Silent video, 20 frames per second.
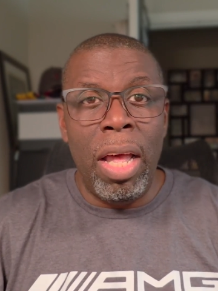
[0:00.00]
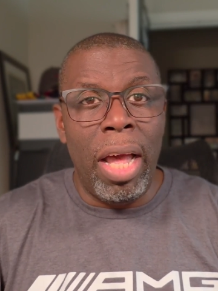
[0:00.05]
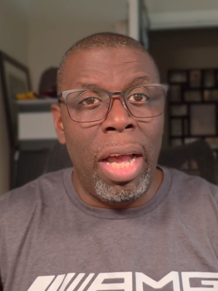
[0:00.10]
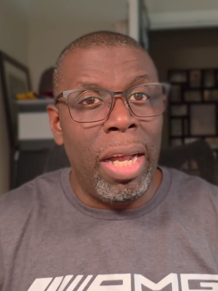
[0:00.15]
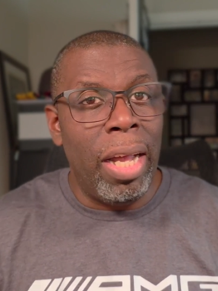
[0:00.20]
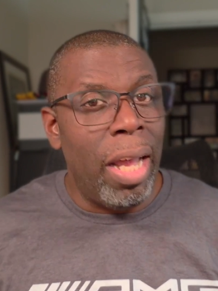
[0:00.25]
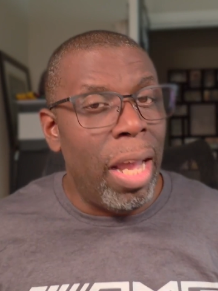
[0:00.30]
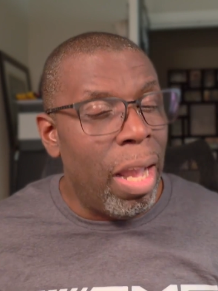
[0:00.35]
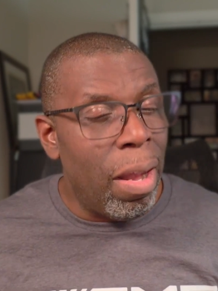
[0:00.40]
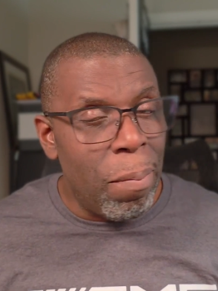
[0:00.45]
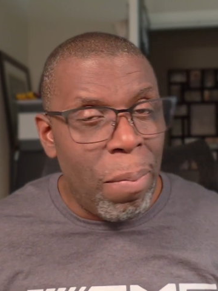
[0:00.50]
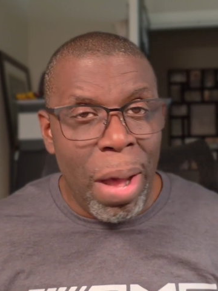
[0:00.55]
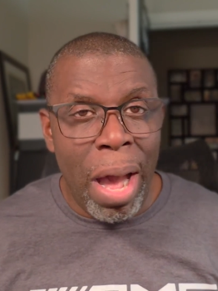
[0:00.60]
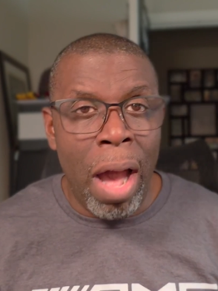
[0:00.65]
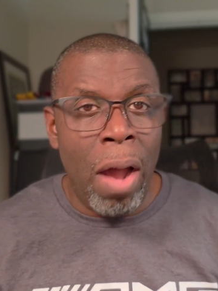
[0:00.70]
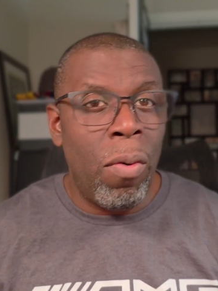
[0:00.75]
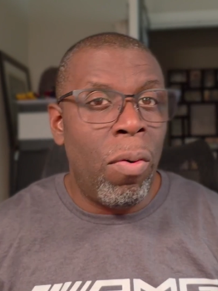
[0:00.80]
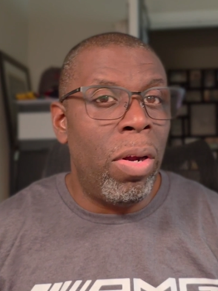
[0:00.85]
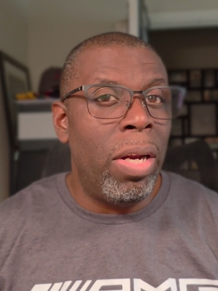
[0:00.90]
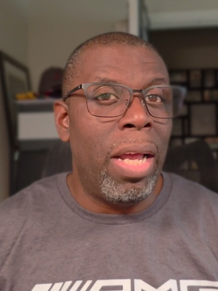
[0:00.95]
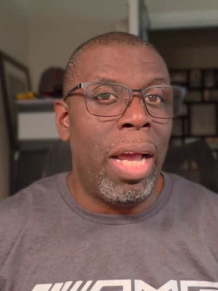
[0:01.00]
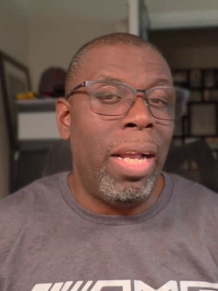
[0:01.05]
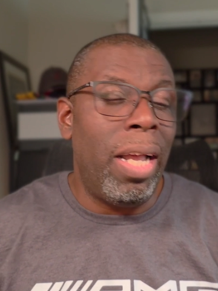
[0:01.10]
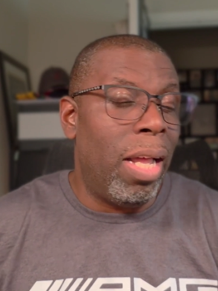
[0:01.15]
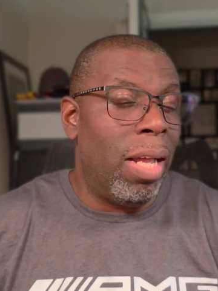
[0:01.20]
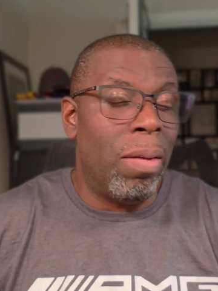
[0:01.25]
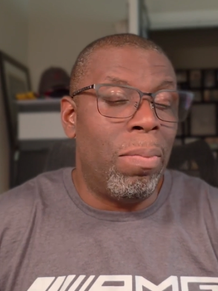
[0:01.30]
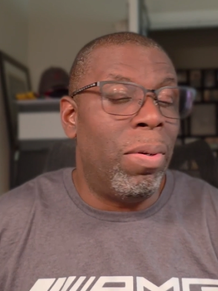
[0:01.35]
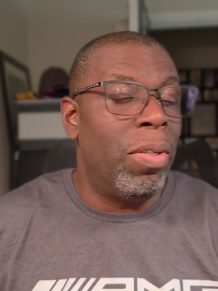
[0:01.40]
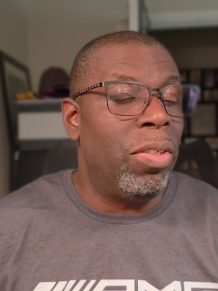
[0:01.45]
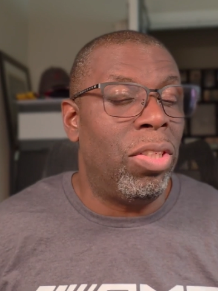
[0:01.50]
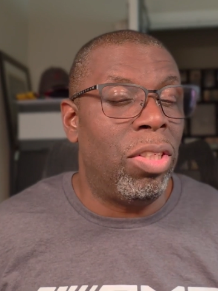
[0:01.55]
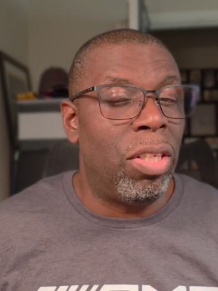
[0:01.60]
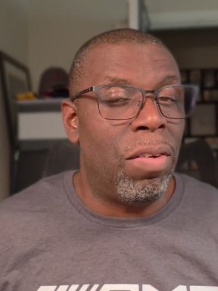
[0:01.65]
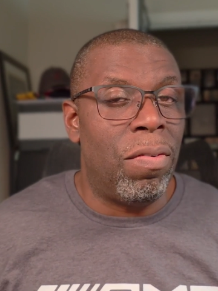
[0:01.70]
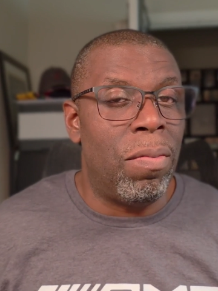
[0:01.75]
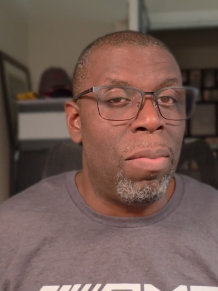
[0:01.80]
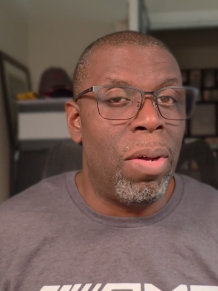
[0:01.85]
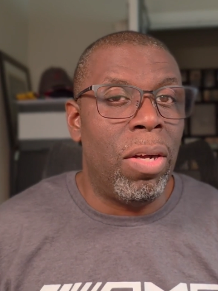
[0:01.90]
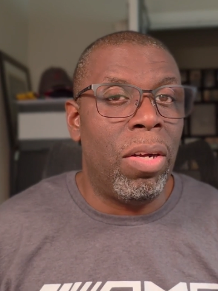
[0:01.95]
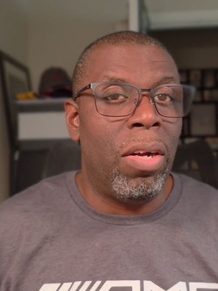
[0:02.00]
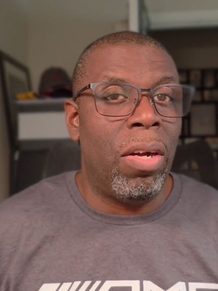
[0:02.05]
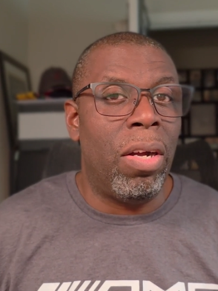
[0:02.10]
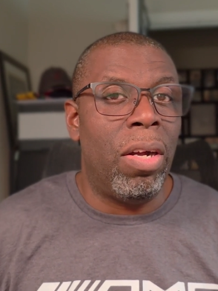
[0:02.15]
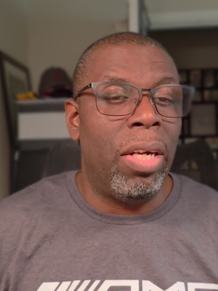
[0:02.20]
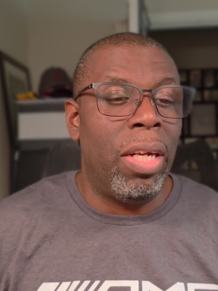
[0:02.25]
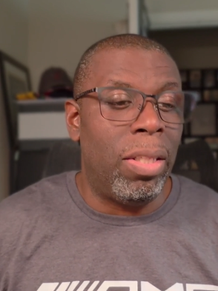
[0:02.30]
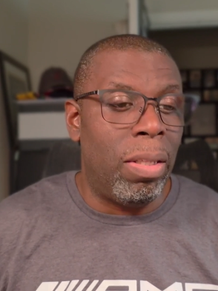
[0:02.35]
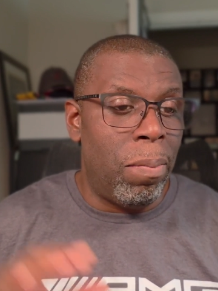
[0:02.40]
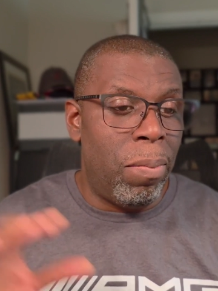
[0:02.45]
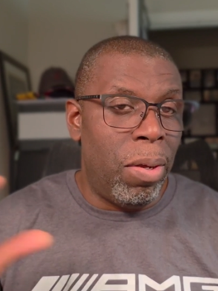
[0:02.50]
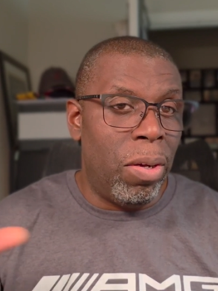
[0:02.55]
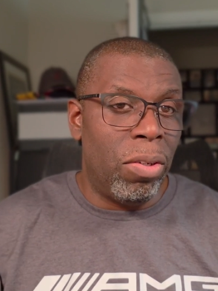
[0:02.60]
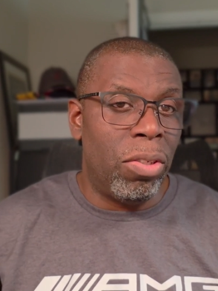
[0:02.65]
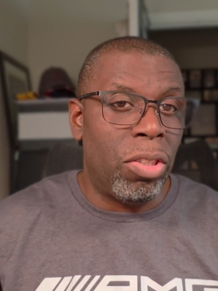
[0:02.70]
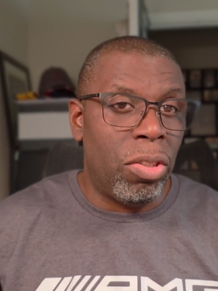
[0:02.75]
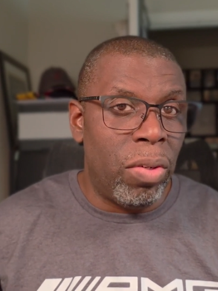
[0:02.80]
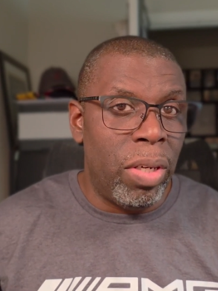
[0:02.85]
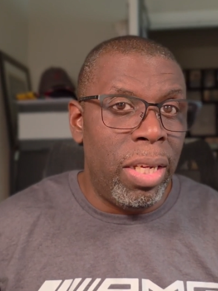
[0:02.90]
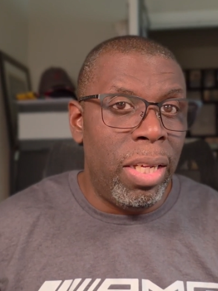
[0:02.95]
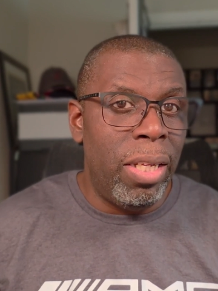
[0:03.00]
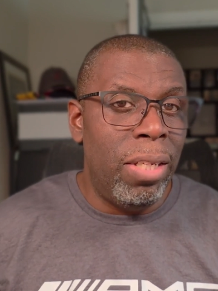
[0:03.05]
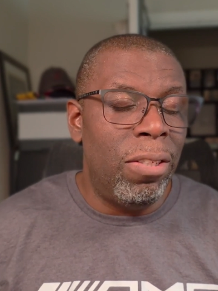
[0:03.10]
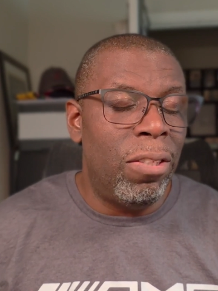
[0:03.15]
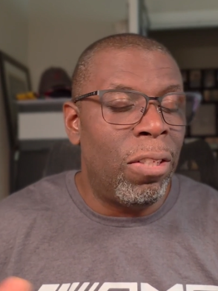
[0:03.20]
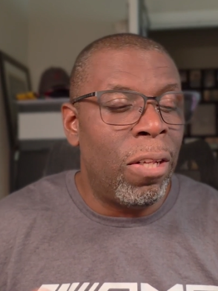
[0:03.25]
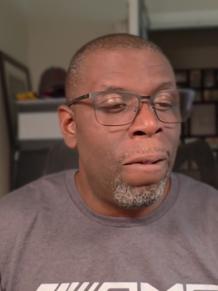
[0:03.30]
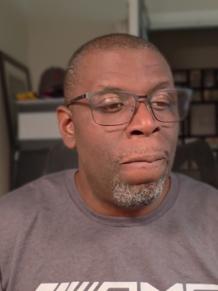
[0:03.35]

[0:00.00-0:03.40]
I got power. I got a bunch of stuff in my car. I got the bigger screens.